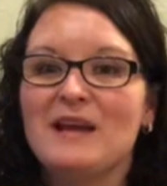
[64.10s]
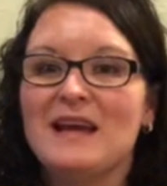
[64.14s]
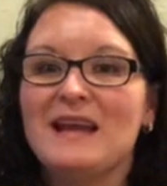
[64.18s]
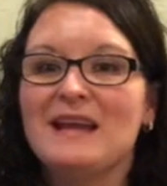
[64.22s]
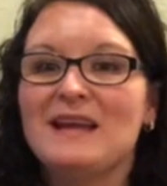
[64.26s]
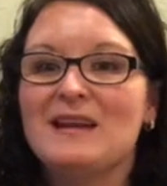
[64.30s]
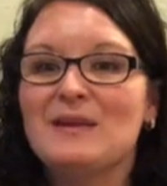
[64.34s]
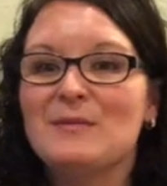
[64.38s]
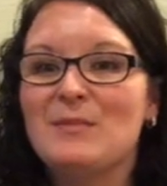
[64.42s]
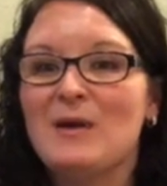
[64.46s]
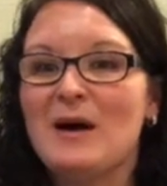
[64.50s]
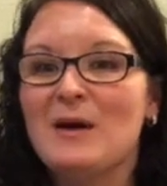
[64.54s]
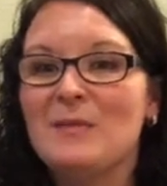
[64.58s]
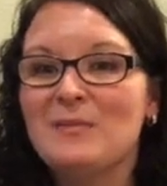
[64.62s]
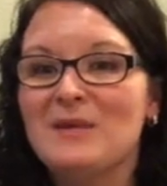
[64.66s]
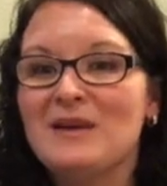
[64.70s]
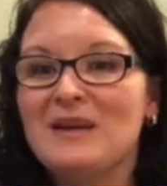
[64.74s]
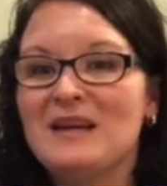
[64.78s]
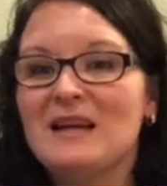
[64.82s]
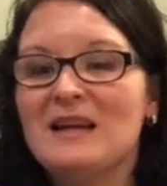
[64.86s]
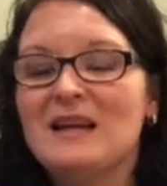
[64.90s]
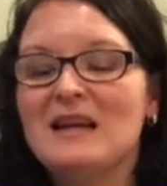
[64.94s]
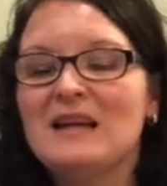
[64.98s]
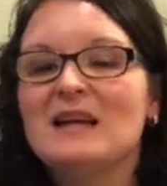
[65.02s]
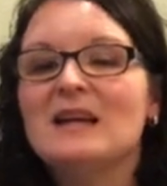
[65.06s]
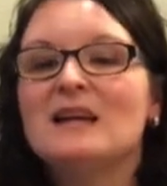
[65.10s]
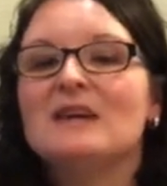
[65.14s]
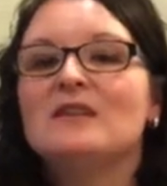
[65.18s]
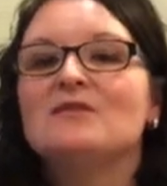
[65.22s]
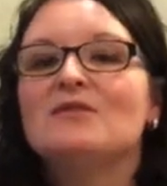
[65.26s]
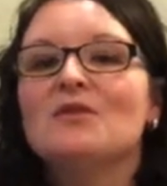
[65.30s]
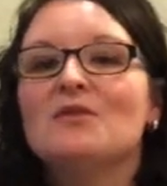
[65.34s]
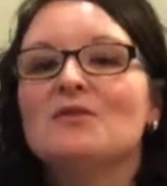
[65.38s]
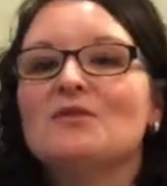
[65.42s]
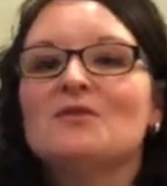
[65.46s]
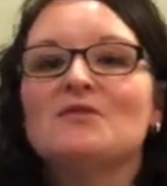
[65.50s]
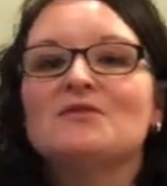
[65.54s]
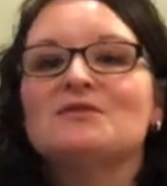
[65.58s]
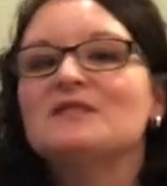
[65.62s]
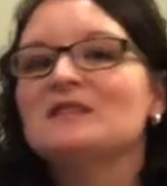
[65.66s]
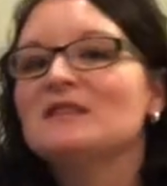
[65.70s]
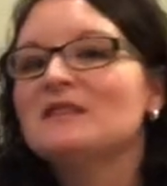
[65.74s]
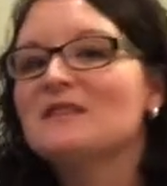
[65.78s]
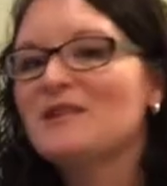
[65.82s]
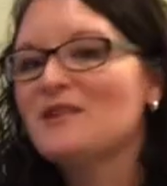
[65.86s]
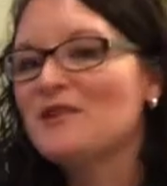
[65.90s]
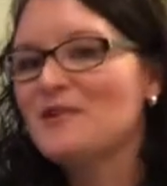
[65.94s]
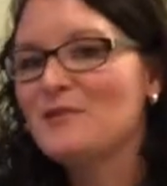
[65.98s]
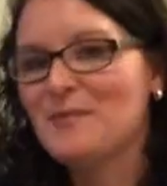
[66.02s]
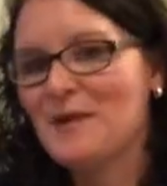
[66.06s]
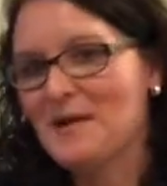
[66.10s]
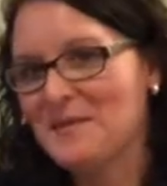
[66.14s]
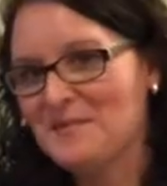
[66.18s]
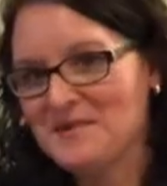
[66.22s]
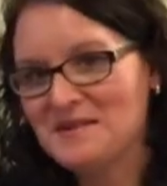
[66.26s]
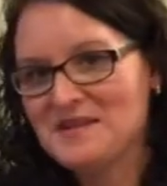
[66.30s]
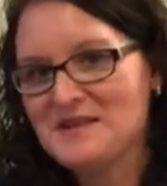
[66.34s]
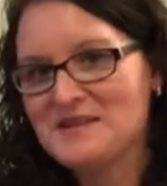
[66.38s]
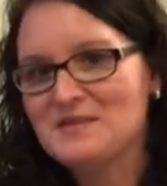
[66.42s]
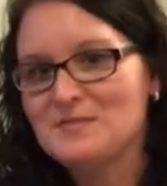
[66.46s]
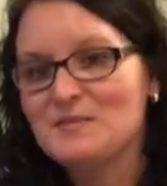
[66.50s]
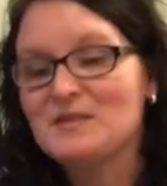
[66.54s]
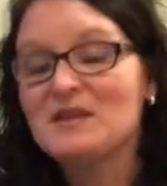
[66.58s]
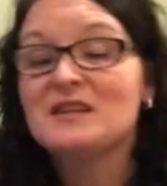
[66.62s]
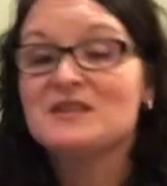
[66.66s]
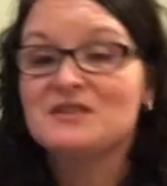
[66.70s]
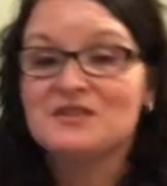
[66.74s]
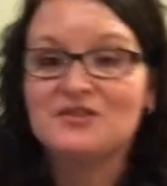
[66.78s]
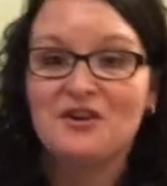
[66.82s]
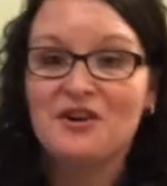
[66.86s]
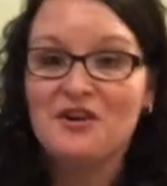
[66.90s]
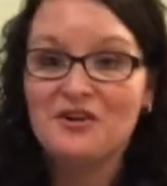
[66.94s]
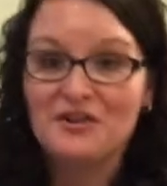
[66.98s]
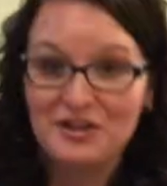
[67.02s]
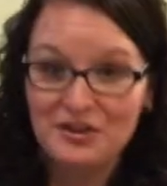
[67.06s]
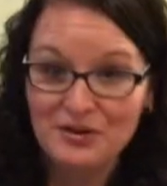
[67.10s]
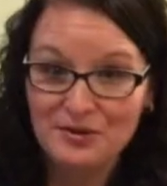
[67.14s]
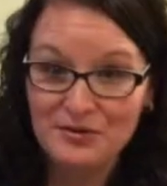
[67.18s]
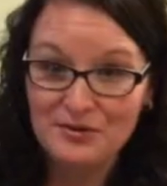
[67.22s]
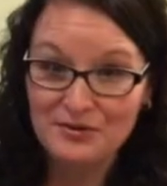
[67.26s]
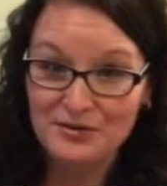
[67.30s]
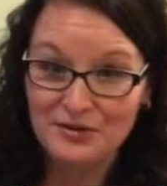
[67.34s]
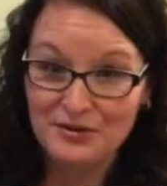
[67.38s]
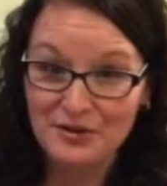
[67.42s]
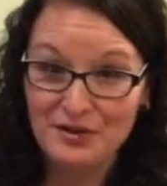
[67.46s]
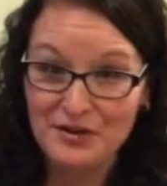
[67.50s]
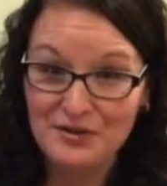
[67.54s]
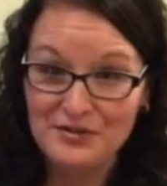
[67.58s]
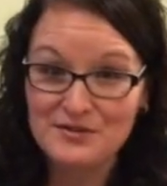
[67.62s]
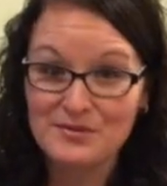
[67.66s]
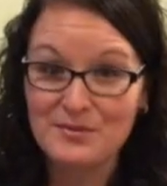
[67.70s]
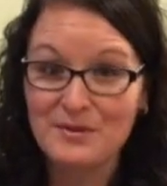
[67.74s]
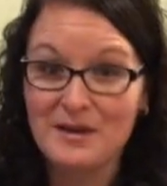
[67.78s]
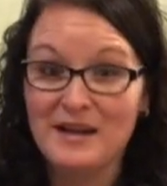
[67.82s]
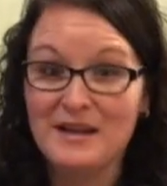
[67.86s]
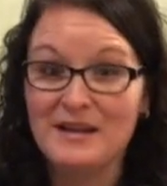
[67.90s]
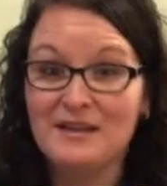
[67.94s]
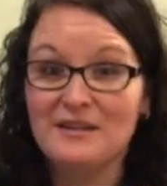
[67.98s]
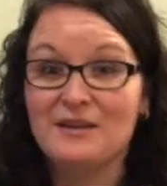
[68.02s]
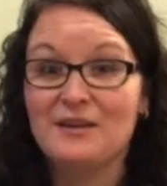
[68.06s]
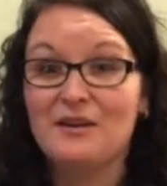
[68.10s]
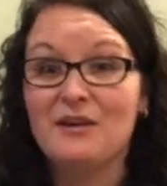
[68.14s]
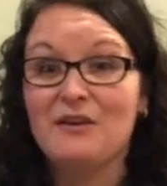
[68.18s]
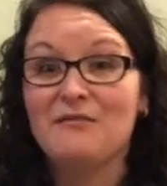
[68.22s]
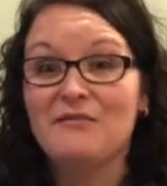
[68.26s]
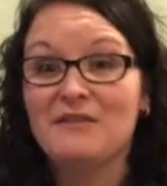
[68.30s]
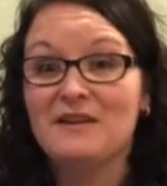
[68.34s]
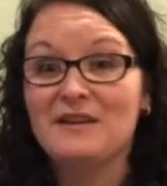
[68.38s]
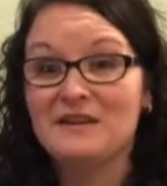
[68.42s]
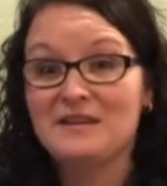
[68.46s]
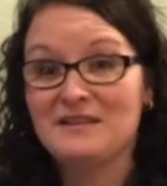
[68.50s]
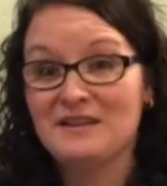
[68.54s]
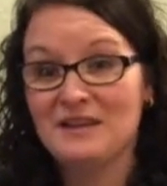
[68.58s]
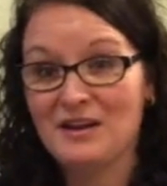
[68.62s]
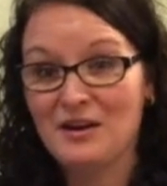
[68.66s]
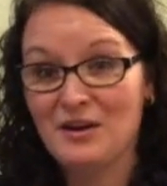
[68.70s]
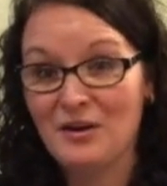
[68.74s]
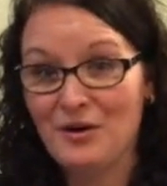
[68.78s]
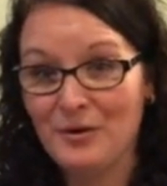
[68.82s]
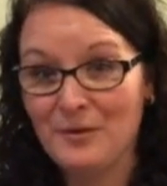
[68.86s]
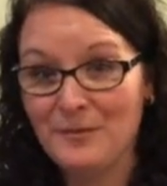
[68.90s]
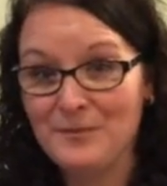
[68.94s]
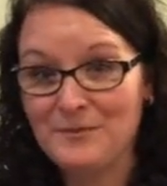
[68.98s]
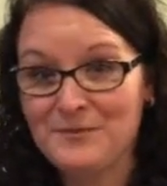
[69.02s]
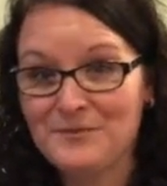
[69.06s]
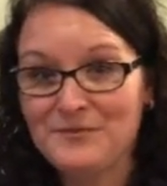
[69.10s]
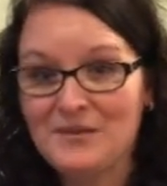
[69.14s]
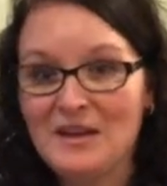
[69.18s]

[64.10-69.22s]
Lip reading: getting a puppy, don't go see a litter of puppies, because they're all cute and they're all sweet and they're all fun to take home.